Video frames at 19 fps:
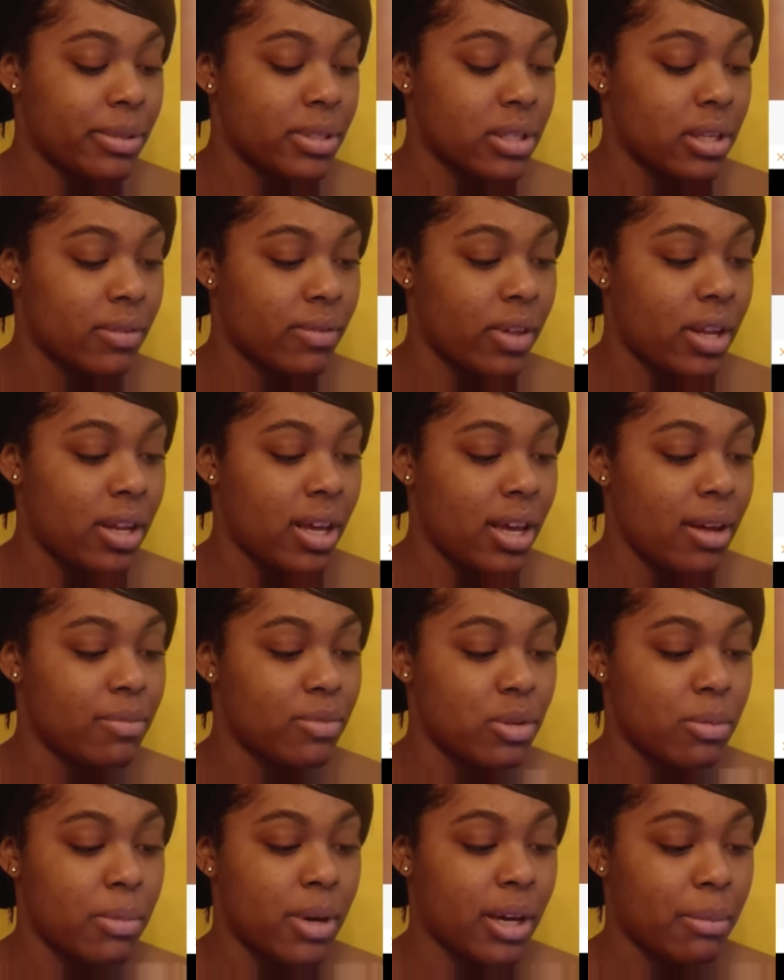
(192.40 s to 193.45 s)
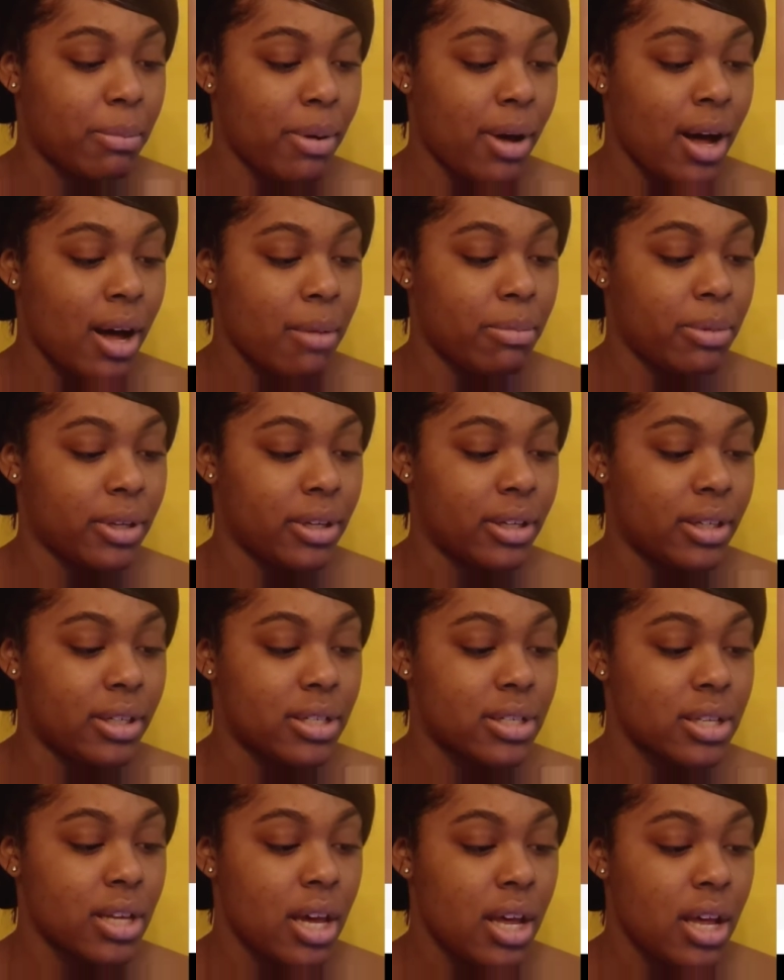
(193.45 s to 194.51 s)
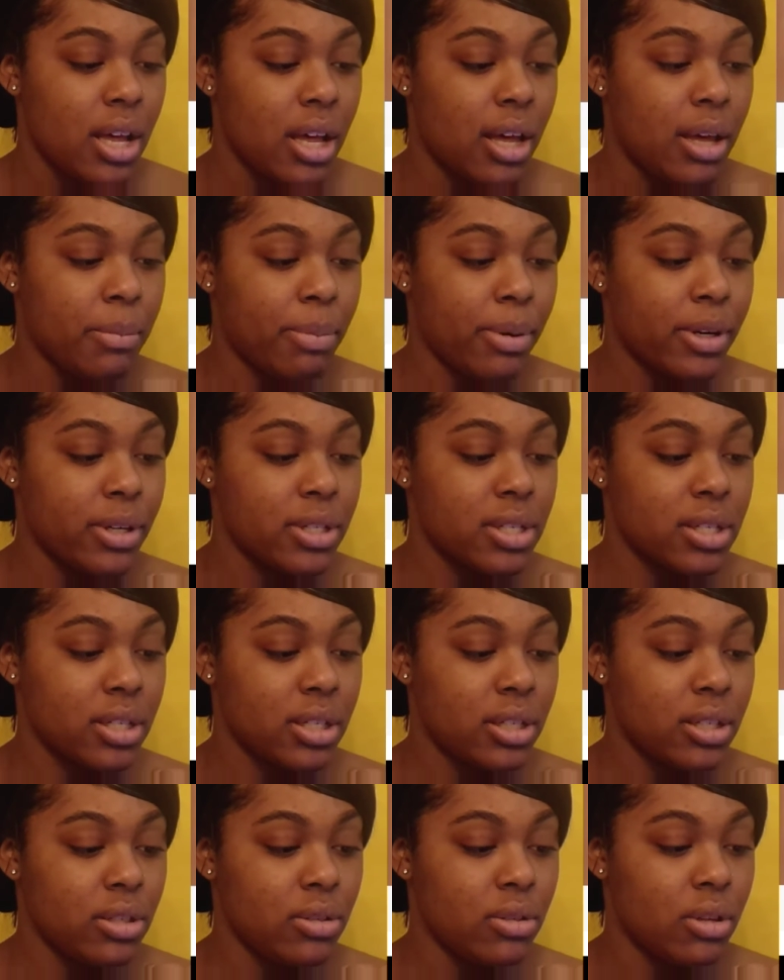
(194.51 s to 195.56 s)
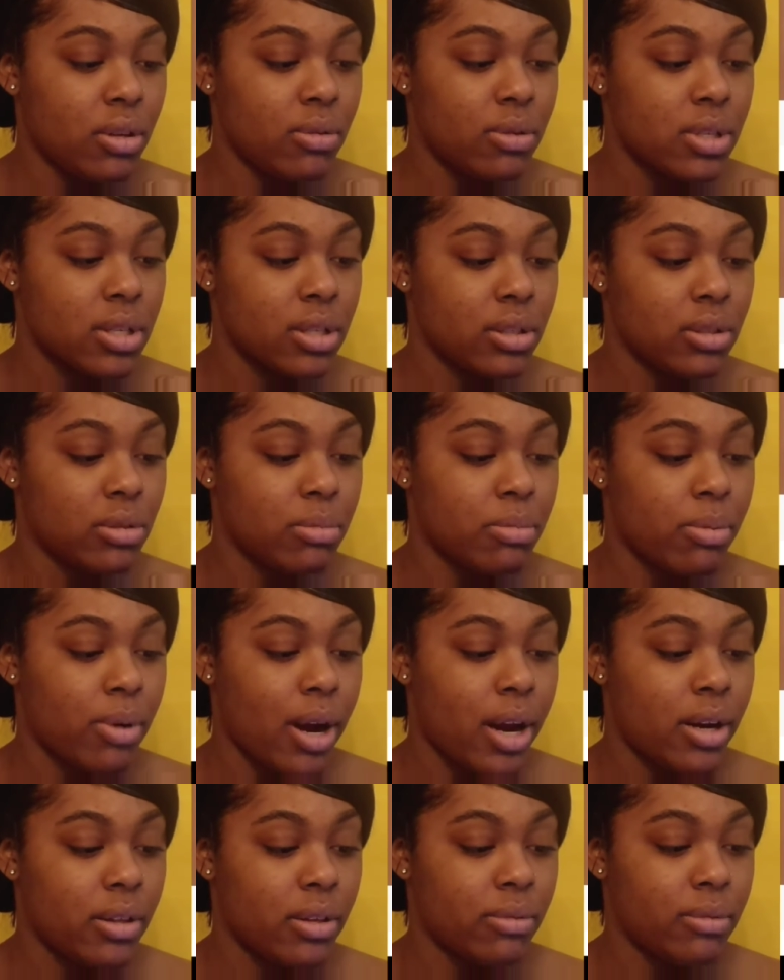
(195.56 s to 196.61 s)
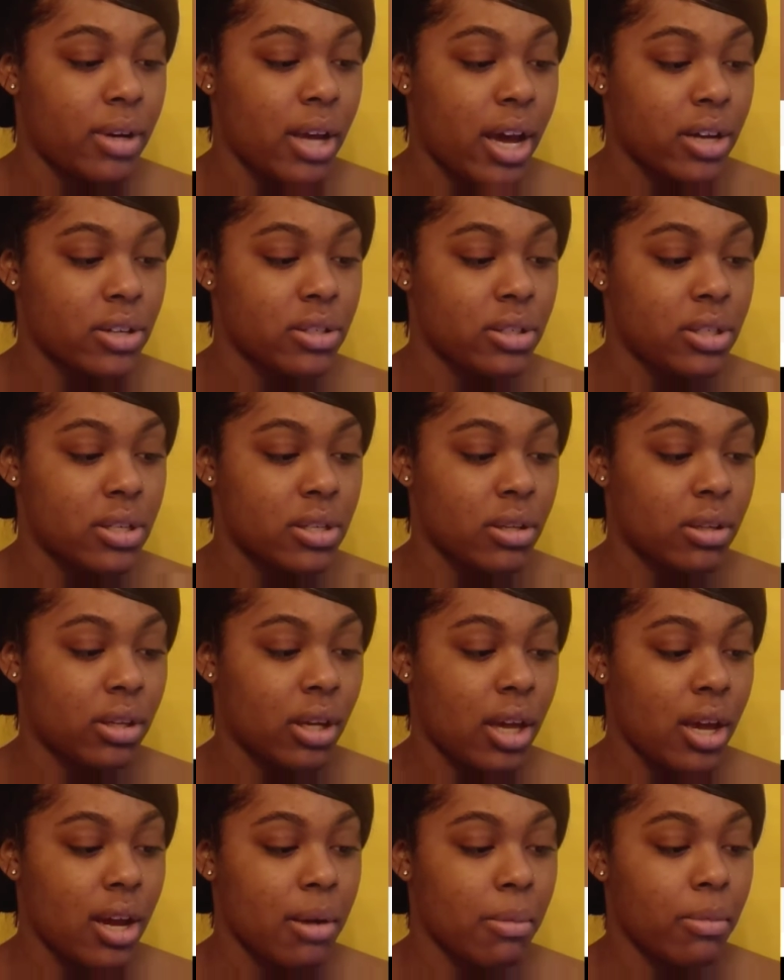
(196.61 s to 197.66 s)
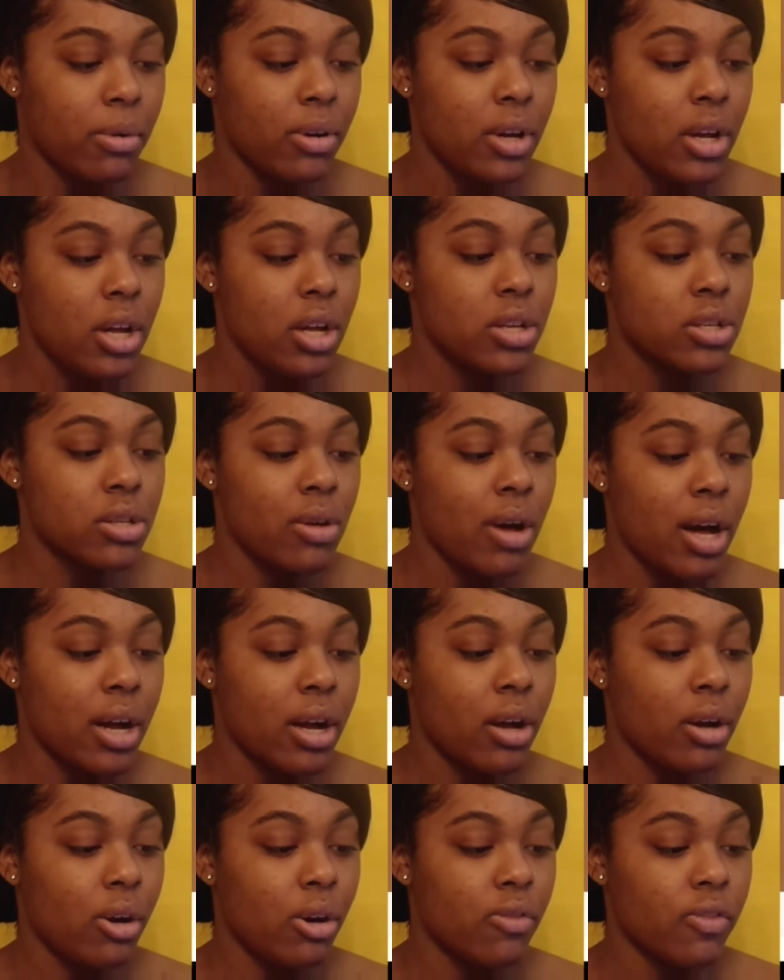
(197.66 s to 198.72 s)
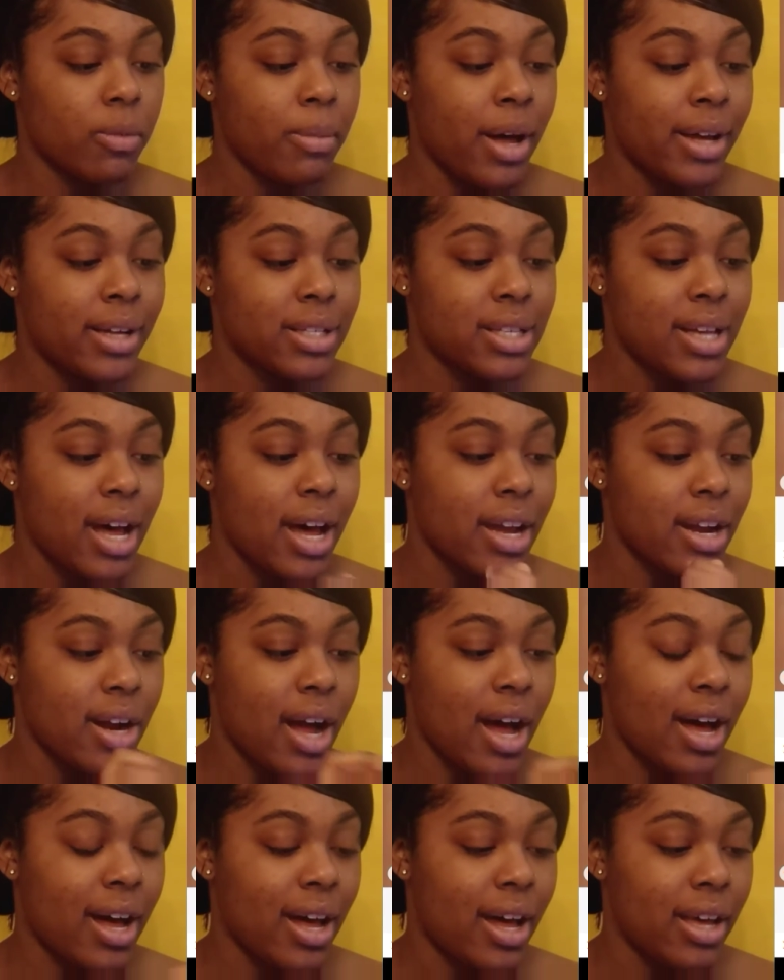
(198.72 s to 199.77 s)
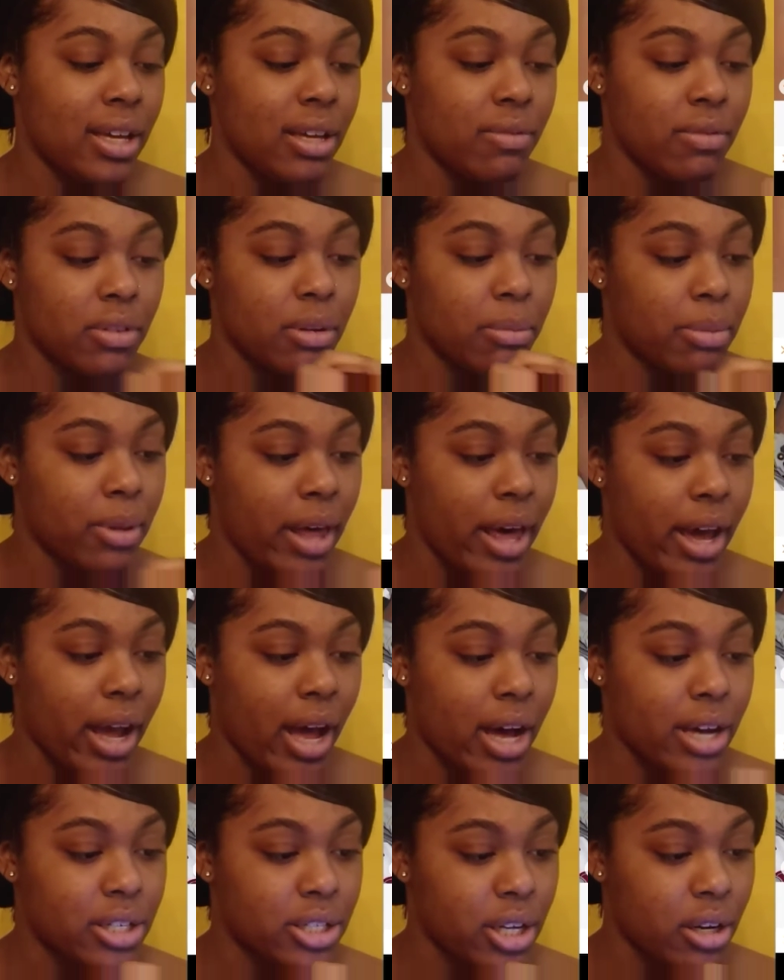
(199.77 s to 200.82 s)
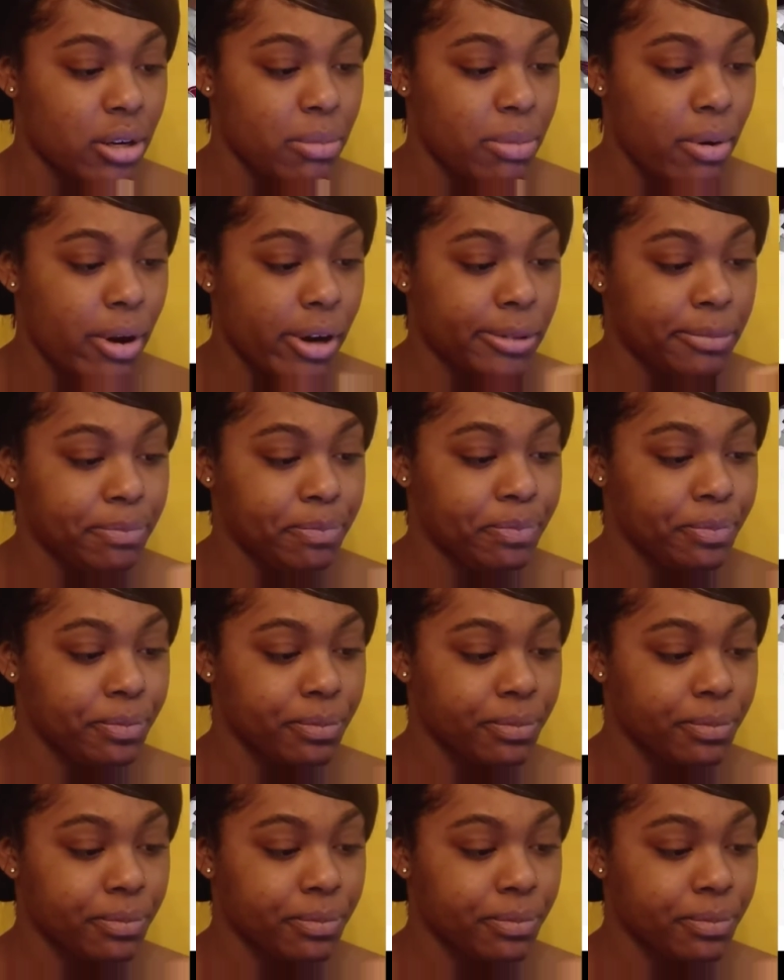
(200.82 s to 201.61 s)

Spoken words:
and stuff like that to make it pop, because in person, you know, it's a little brighter than what it actually is on the camera. So I go over my entire eye, even the black eyeshadow part.